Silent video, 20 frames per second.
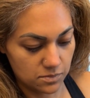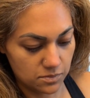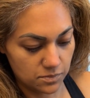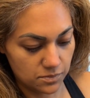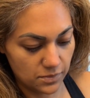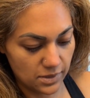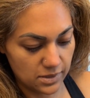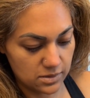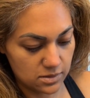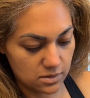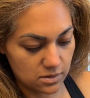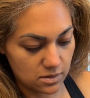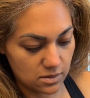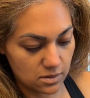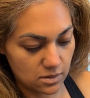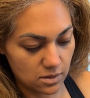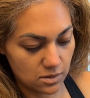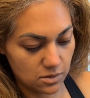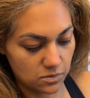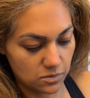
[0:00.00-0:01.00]

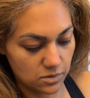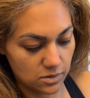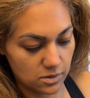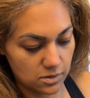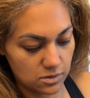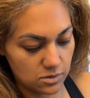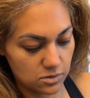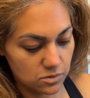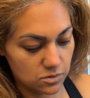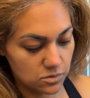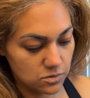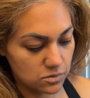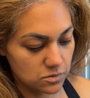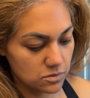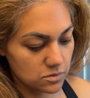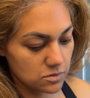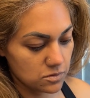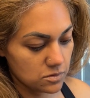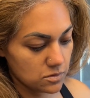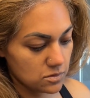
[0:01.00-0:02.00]
Basically going to
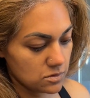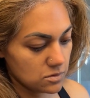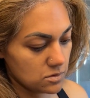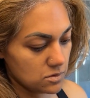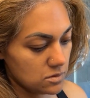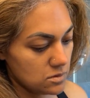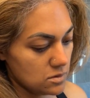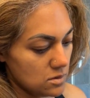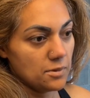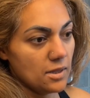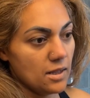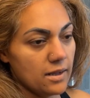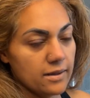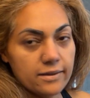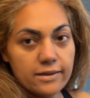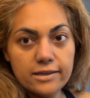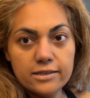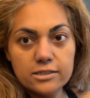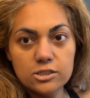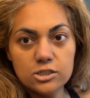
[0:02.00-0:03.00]
apply
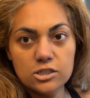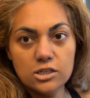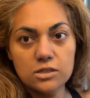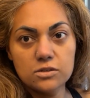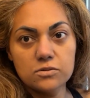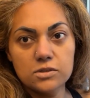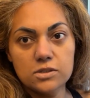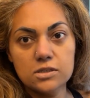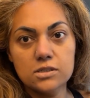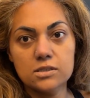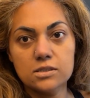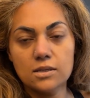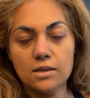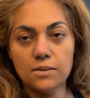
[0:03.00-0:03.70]
a generous